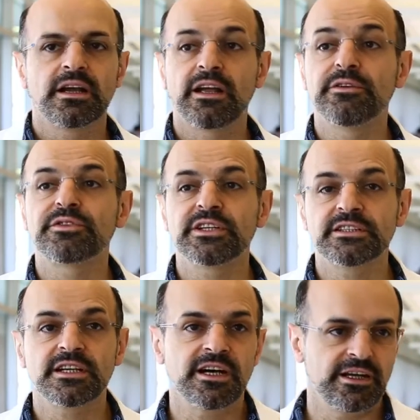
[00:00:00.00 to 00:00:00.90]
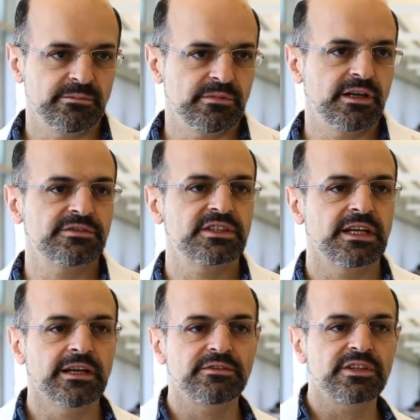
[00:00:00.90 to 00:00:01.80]
Every time, after
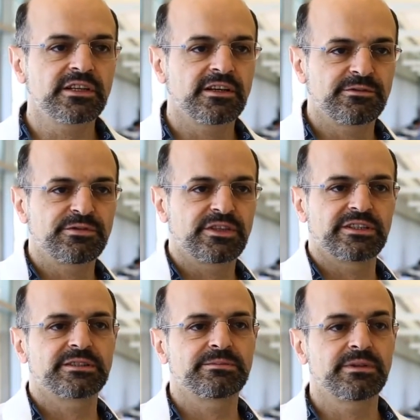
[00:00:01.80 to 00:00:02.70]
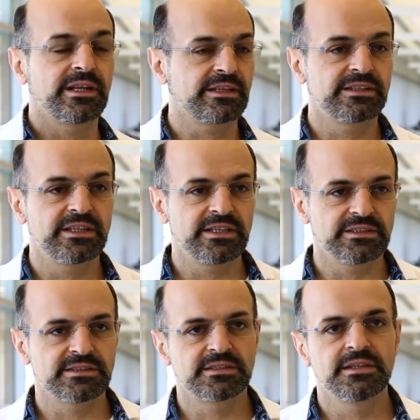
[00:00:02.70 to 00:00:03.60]
every conference like this,